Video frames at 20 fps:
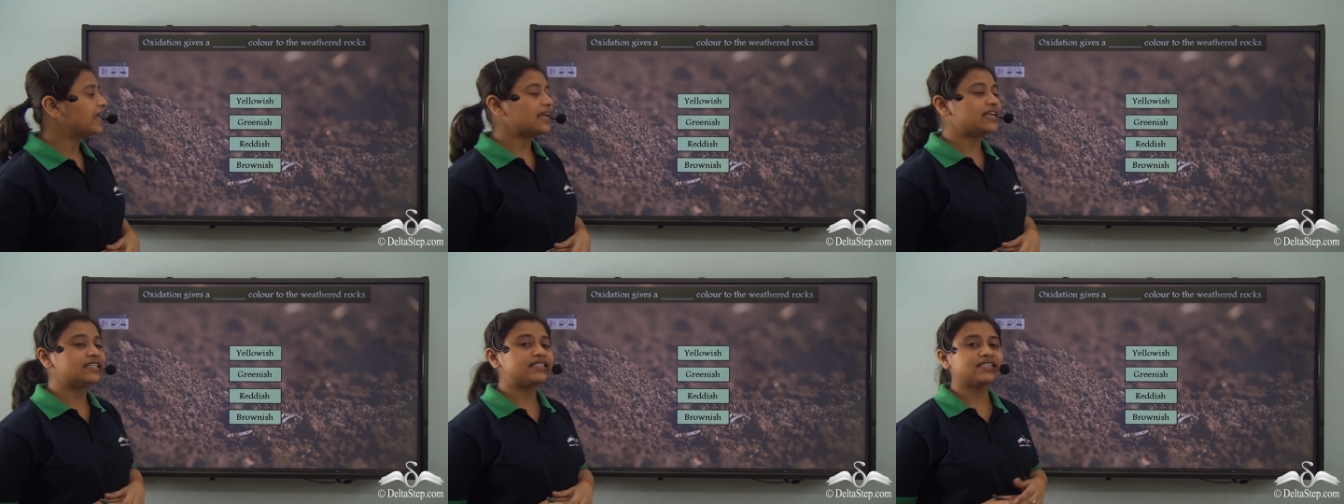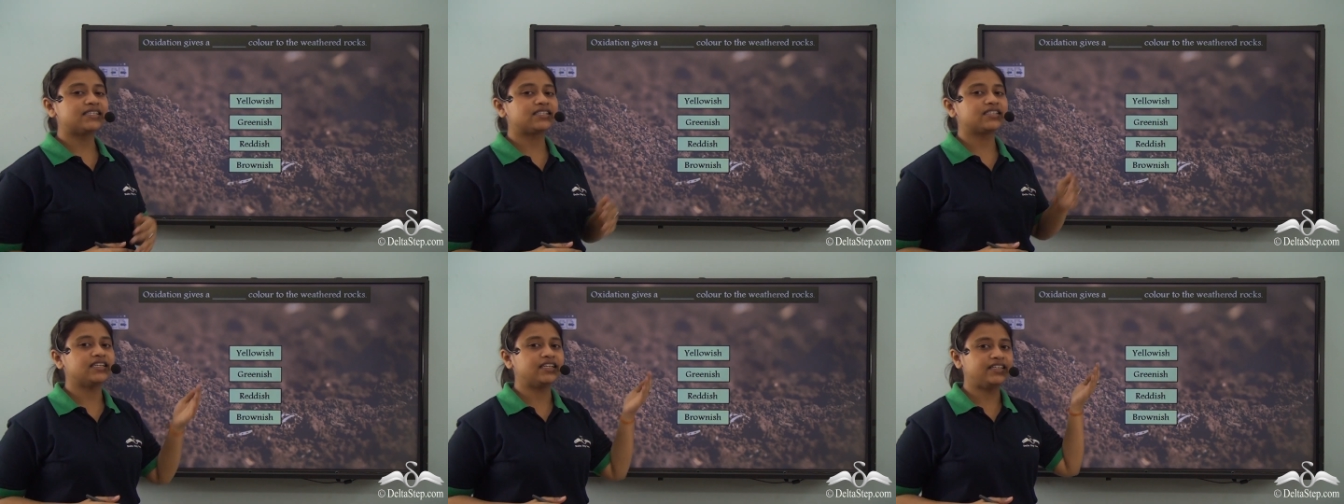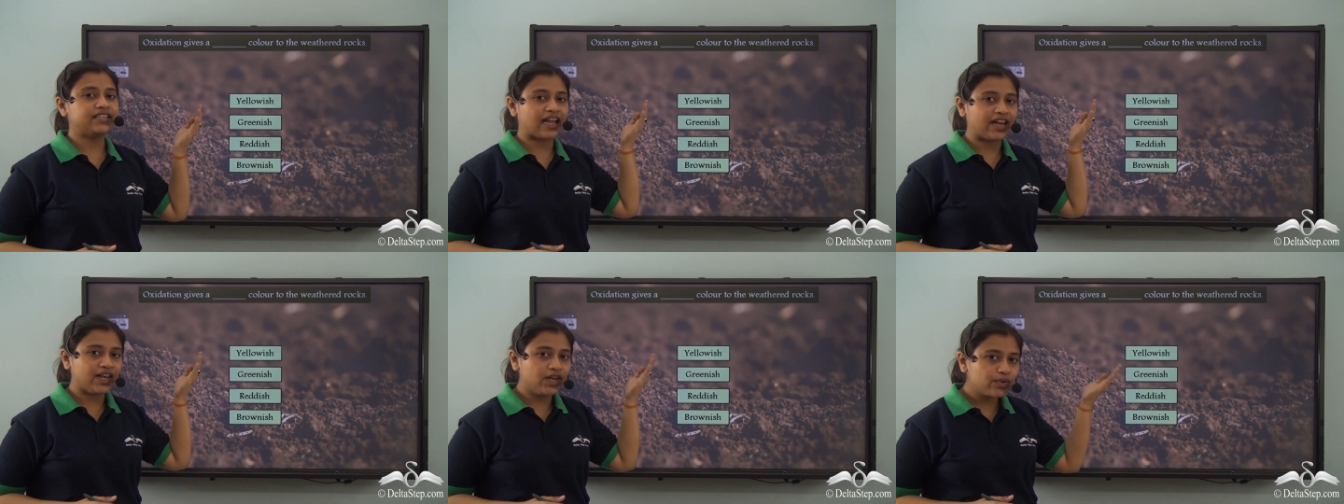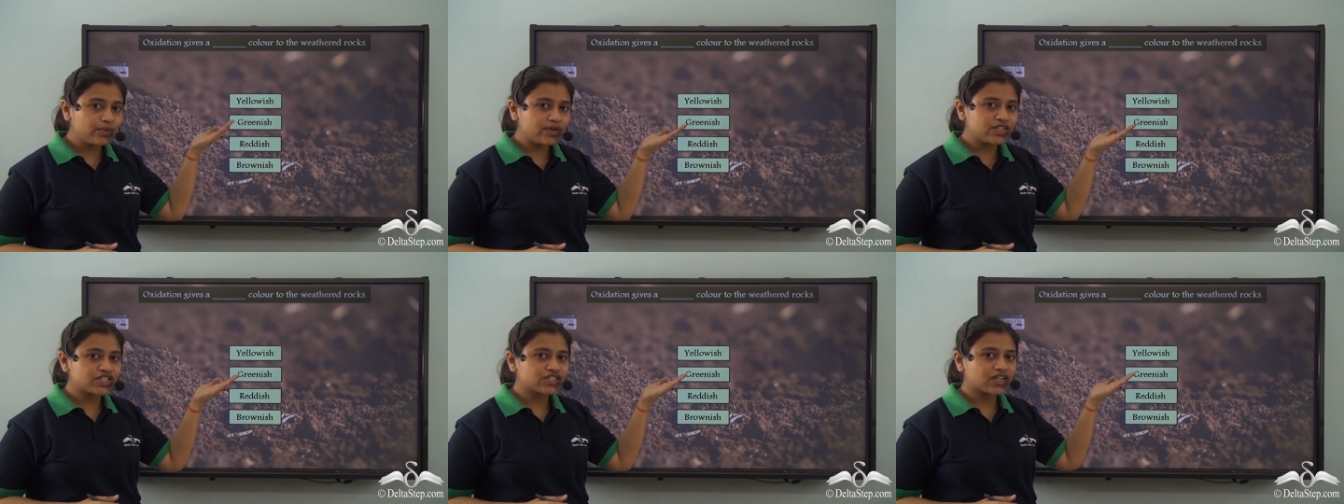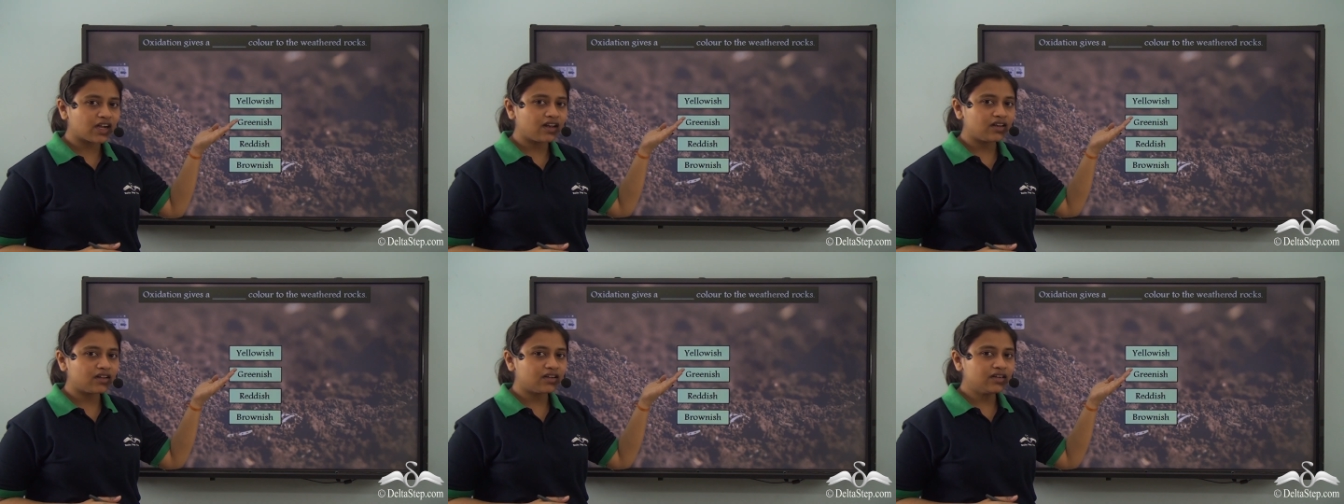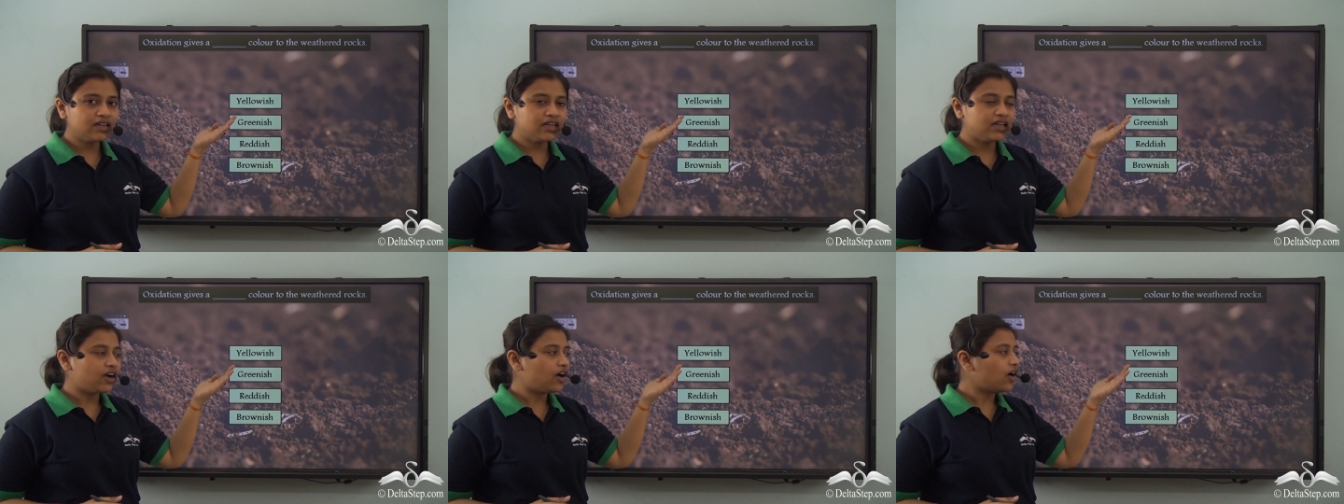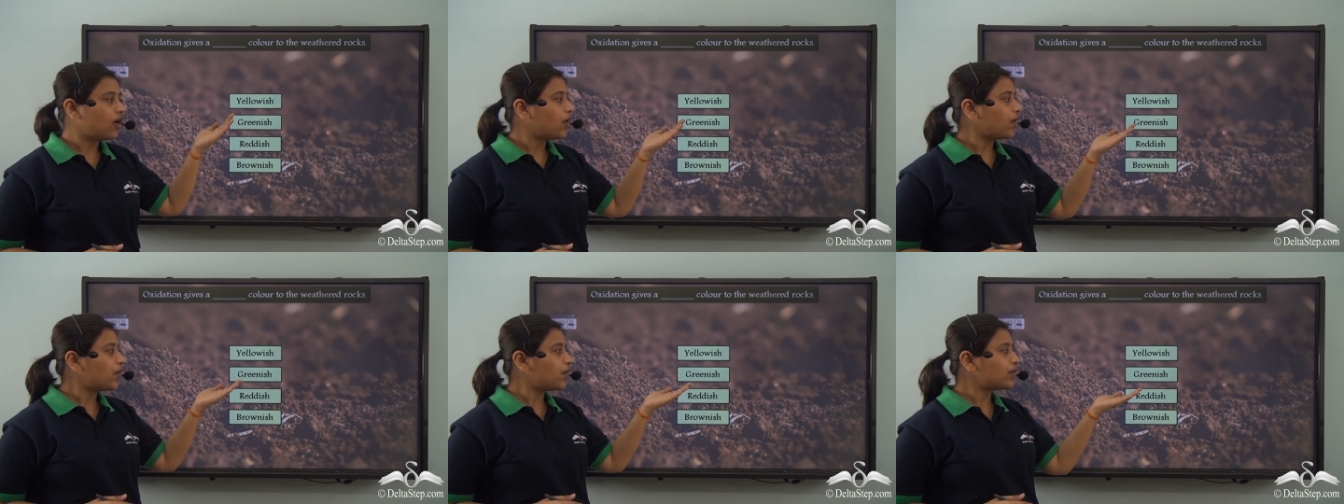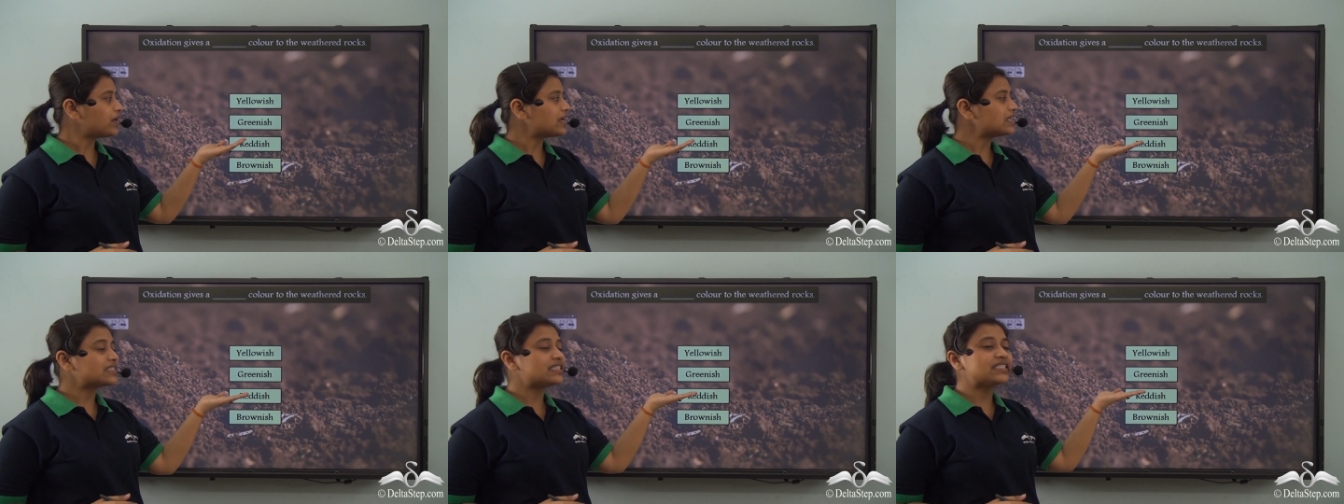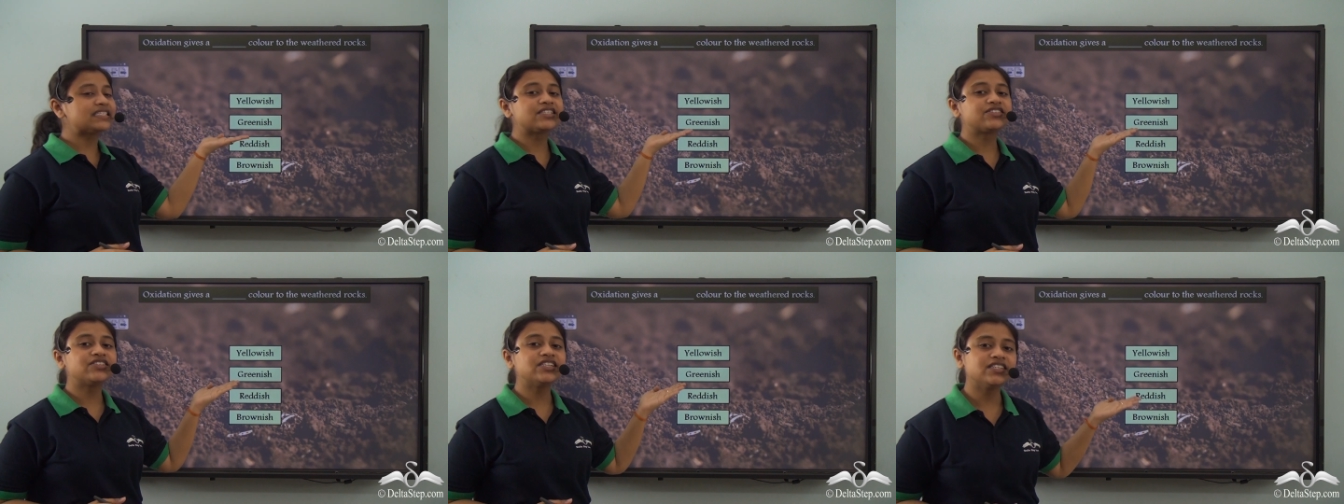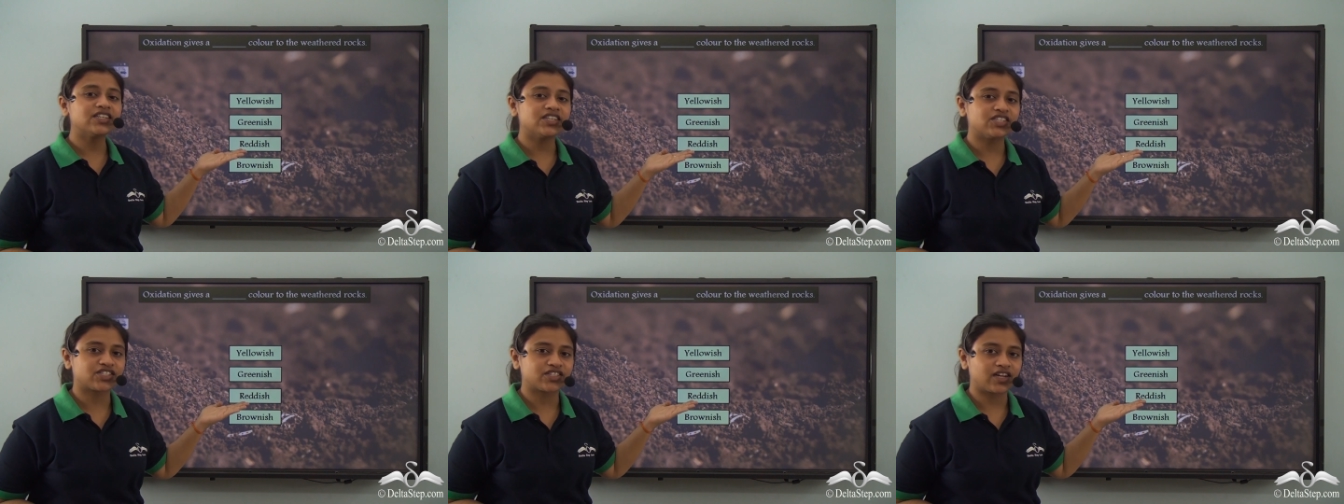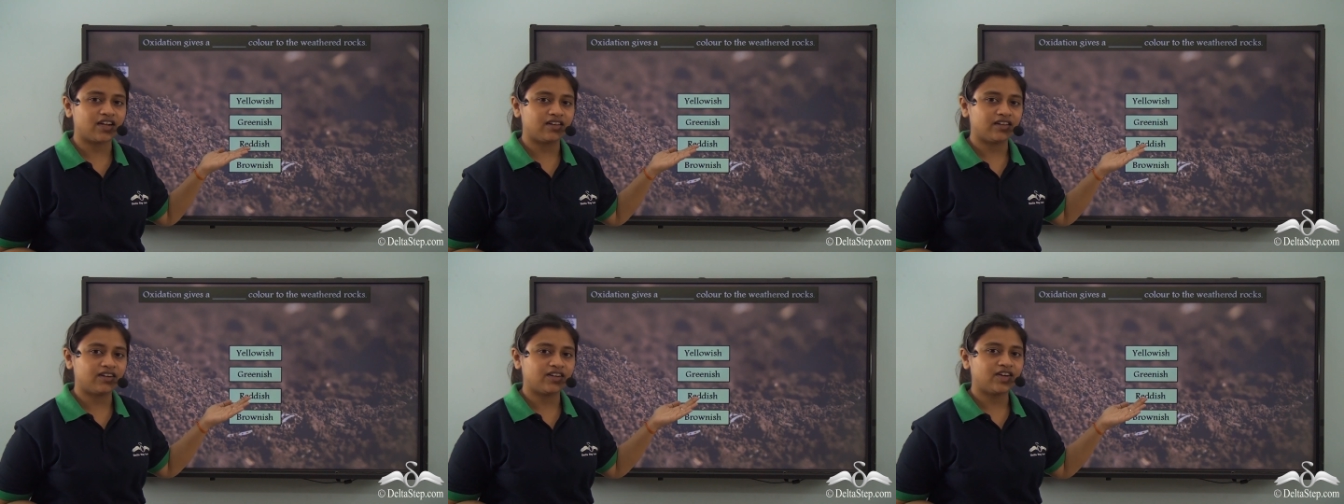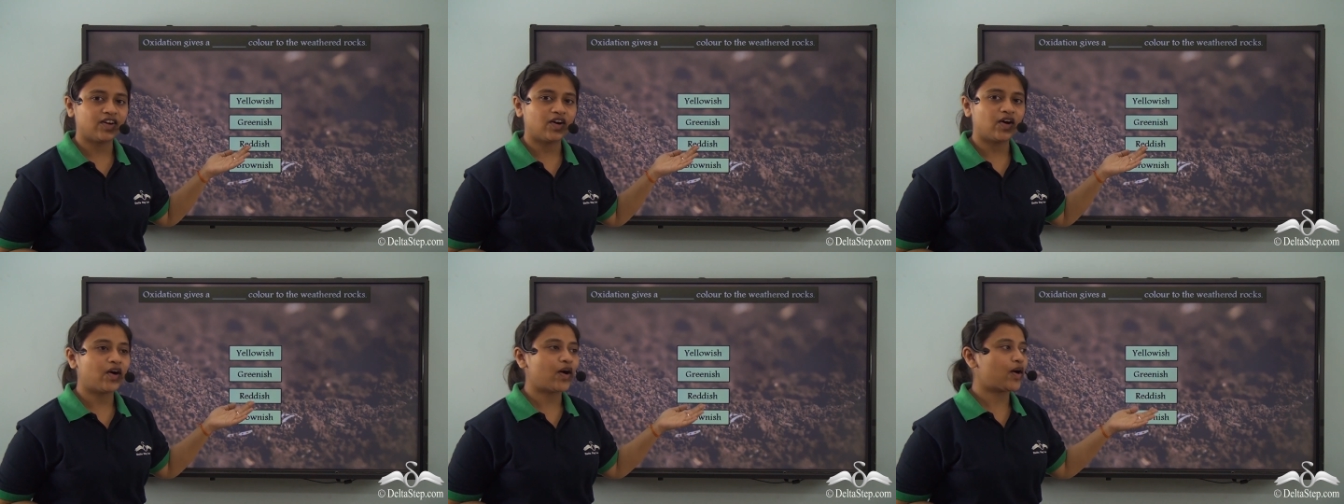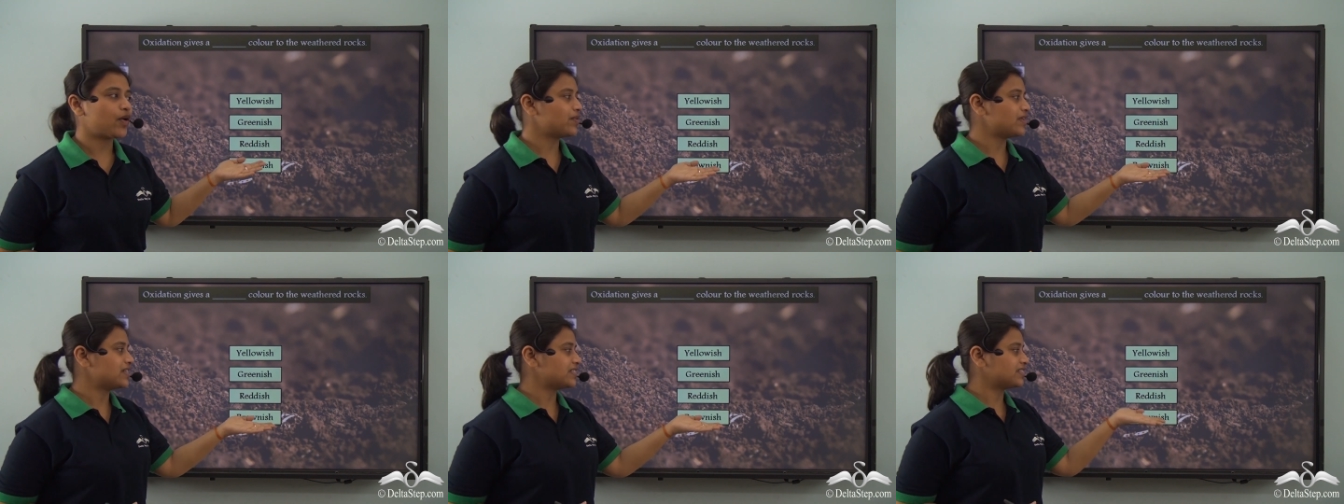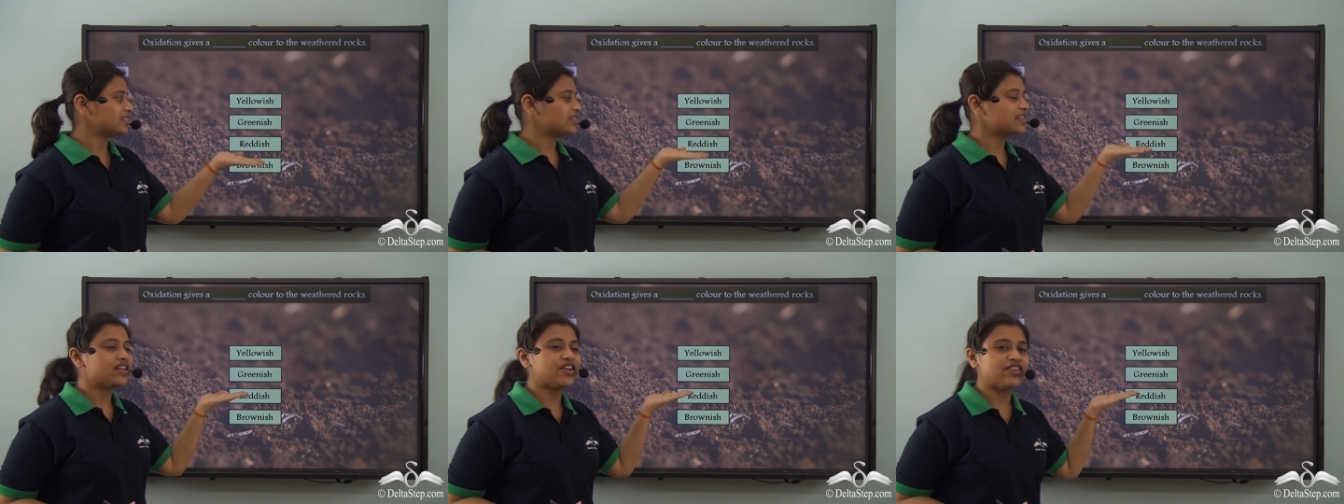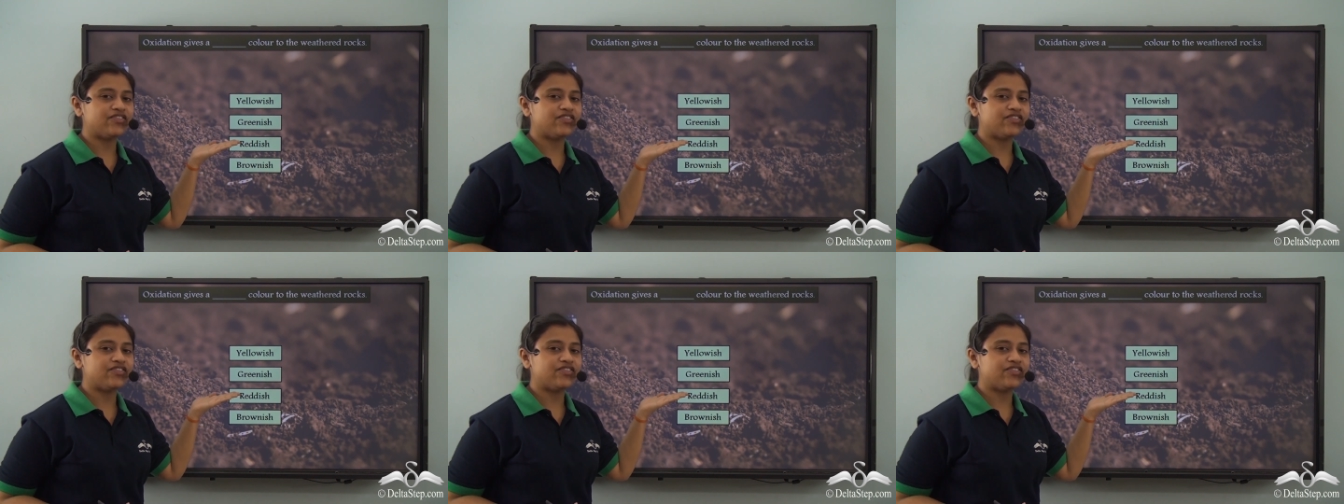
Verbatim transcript: Is it yellowish color or is it greenish color or is